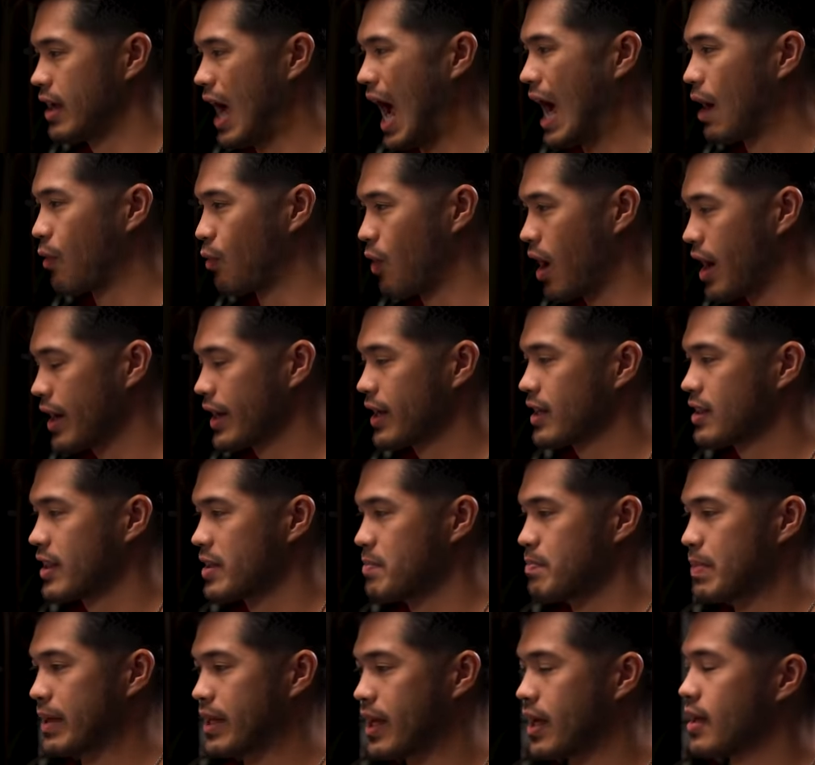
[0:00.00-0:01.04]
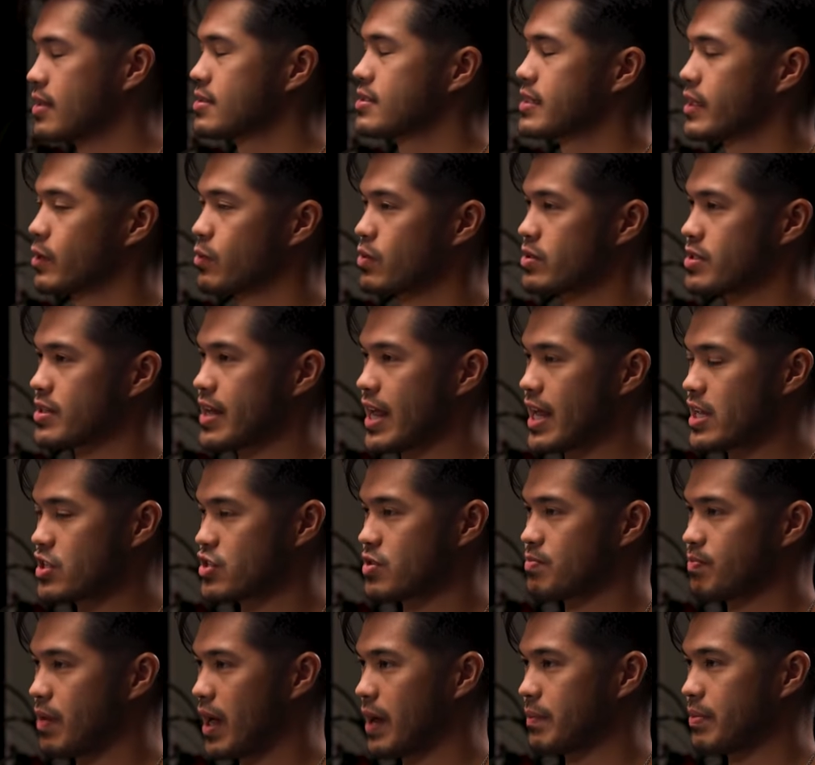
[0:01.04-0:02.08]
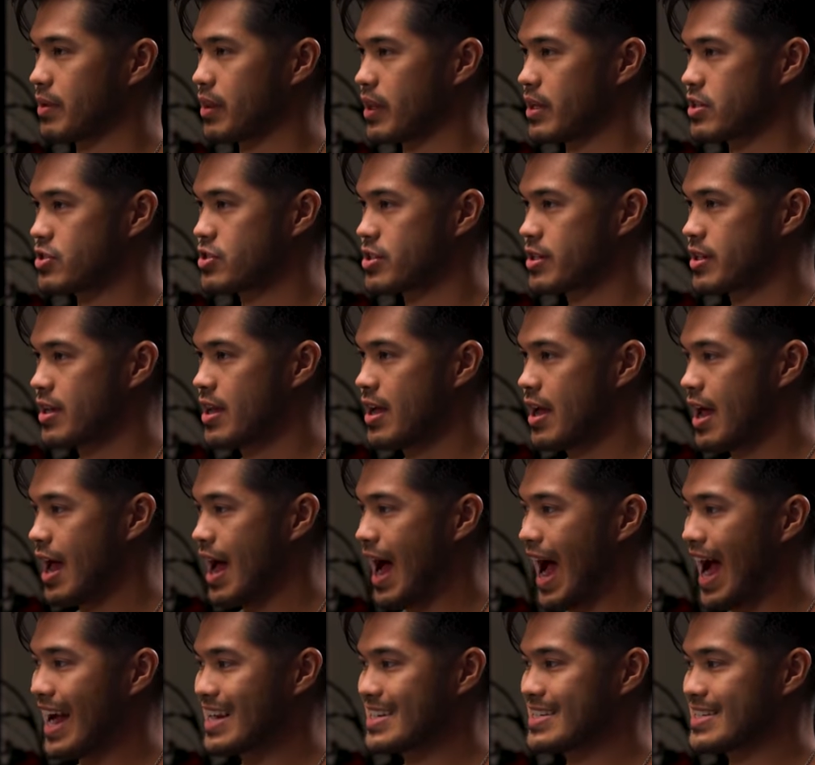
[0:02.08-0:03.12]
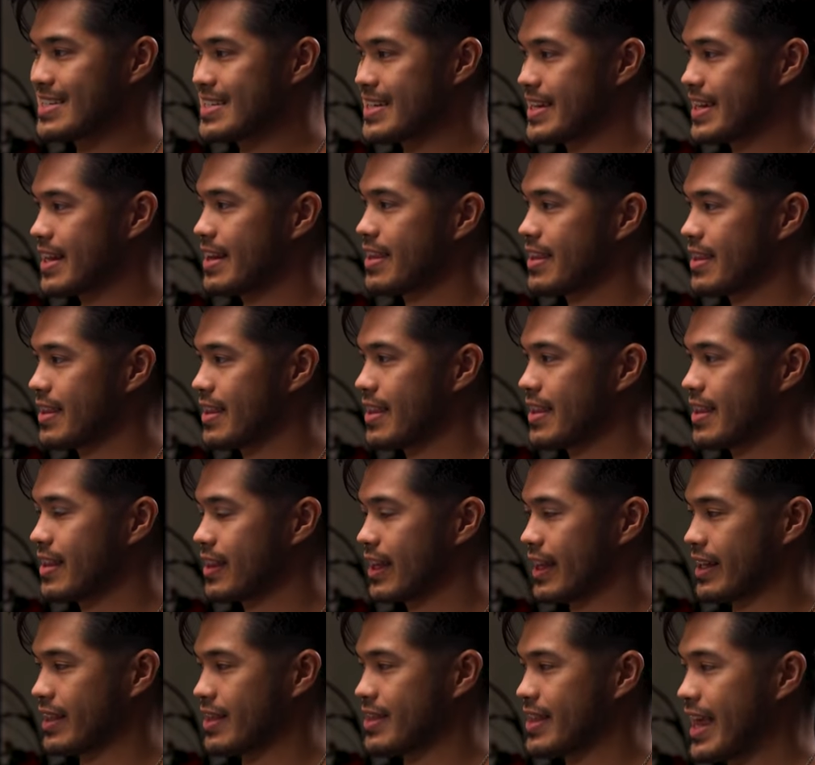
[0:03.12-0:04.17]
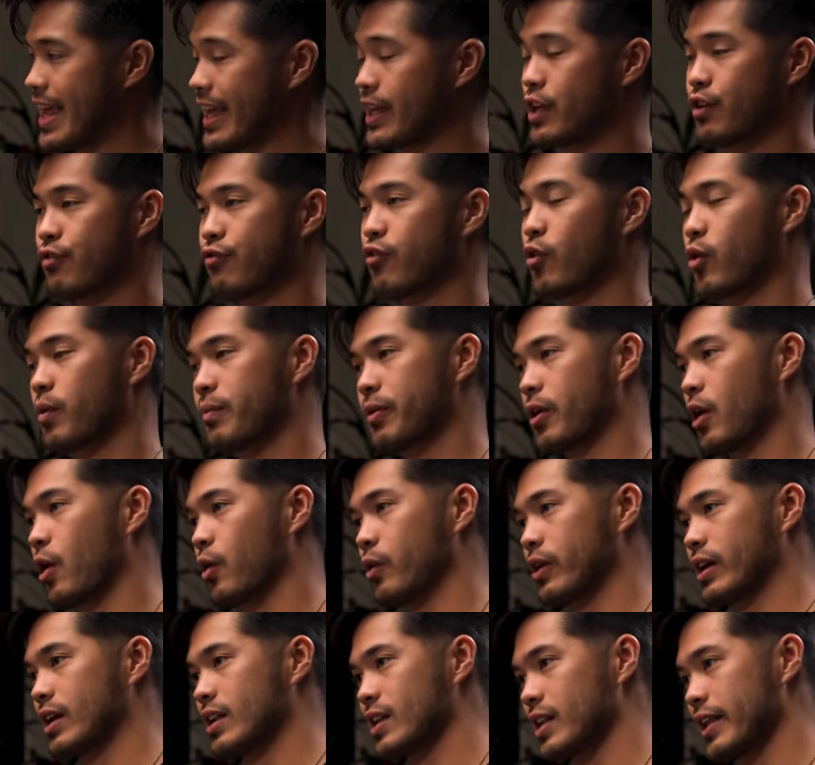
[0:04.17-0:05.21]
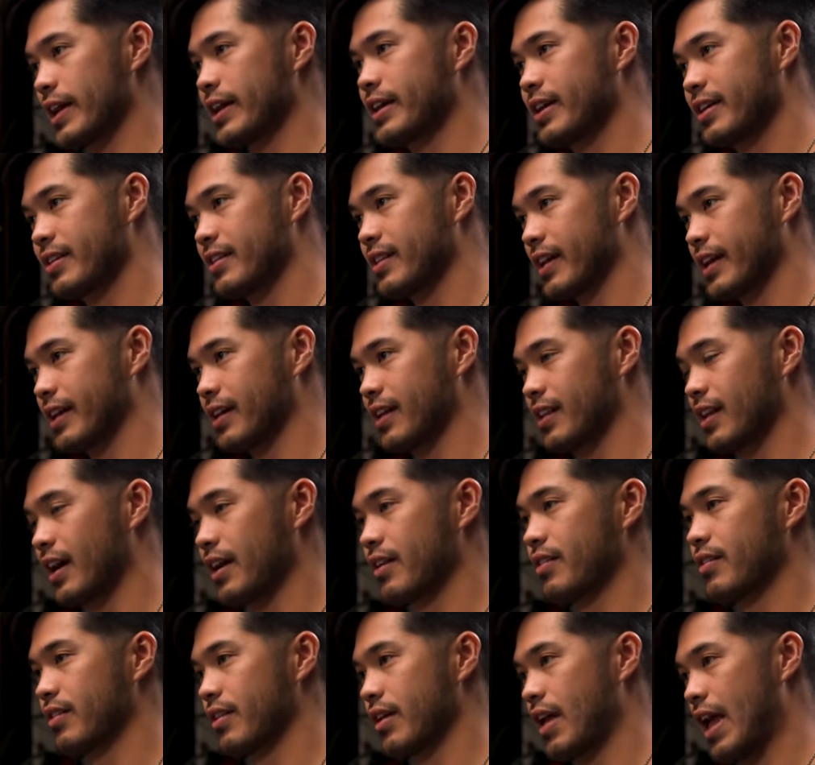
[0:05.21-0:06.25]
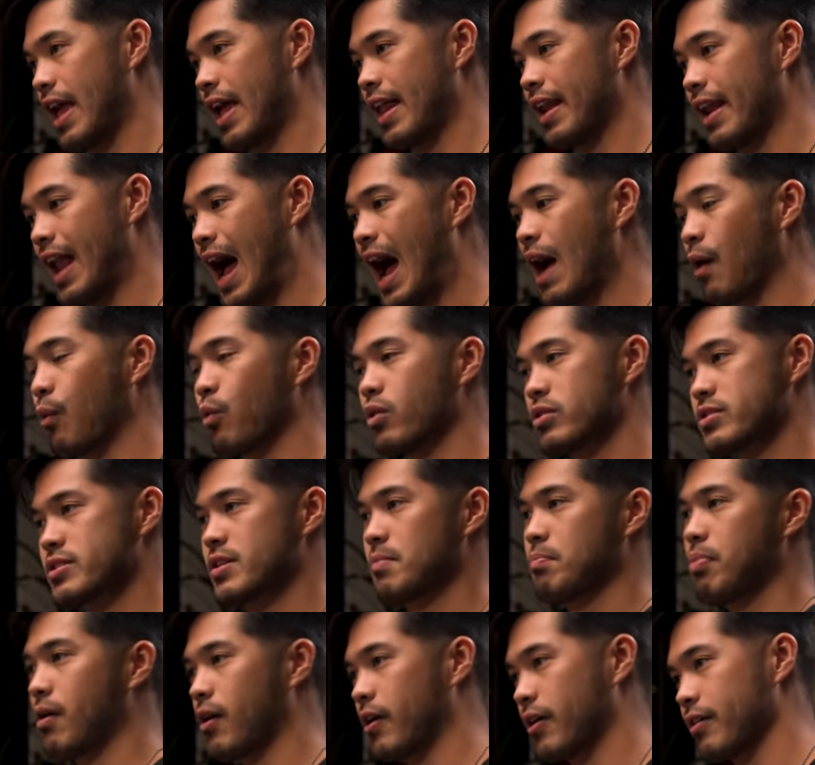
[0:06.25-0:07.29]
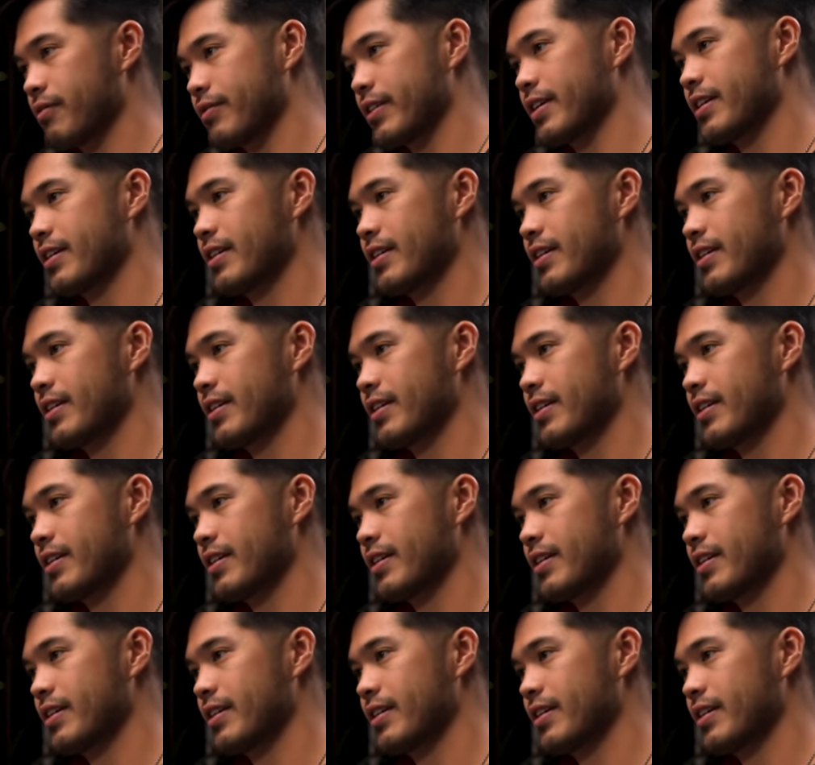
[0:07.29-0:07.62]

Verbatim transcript: ironically, because there was an Asian population. I did like they could form their own clique, like mm. a lot of, mm. and I wasn't a part of